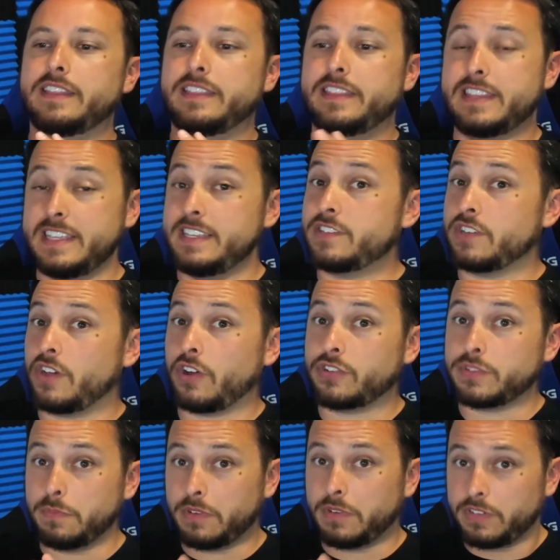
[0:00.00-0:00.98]
These are
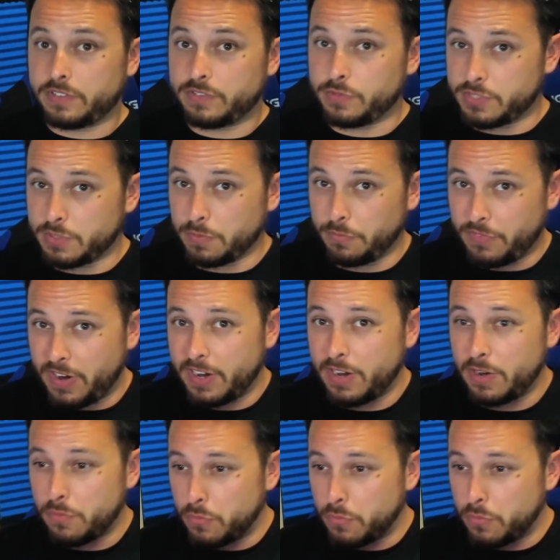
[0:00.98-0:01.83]
some, some very